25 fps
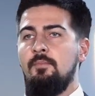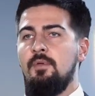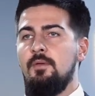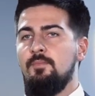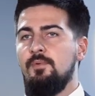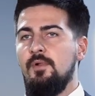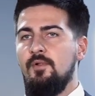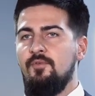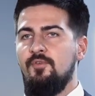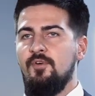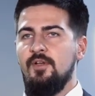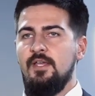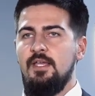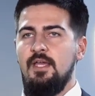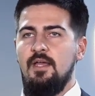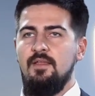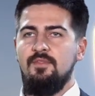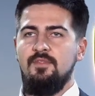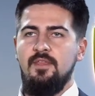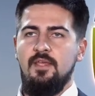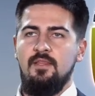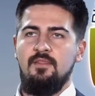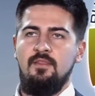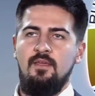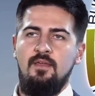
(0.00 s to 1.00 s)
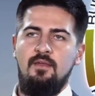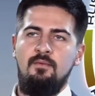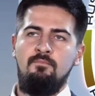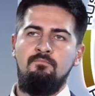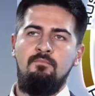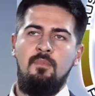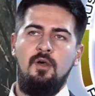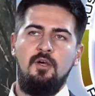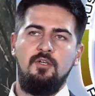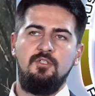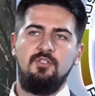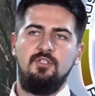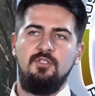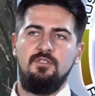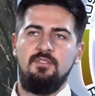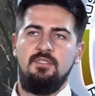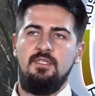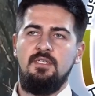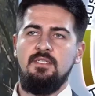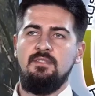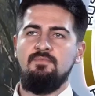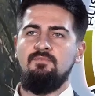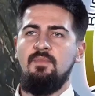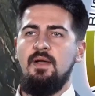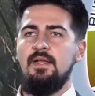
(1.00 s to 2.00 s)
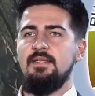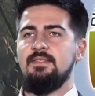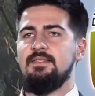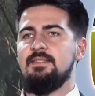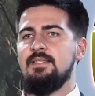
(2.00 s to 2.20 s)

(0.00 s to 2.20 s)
people forget that the emergencies might